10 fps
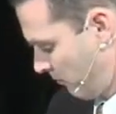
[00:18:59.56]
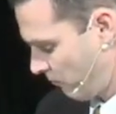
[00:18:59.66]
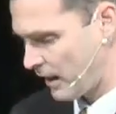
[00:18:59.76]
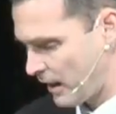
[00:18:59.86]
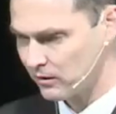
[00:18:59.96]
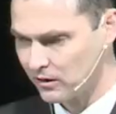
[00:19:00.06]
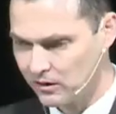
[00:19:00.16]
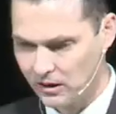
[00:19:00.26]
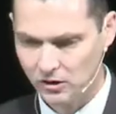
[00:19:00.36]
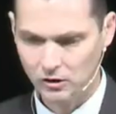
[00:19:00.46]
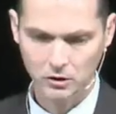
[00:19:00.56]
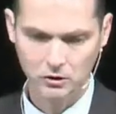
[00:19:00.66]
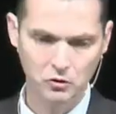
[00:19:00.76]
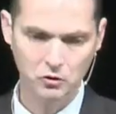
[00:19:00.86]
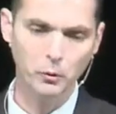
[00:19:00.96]
In fact, it says there were
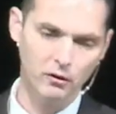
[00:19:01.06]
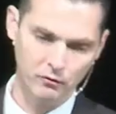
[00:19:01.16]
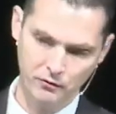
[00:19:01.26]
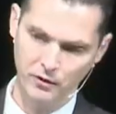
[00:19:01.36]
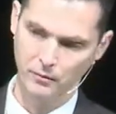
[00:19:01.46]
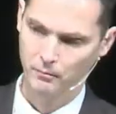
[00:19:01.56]
12 of them.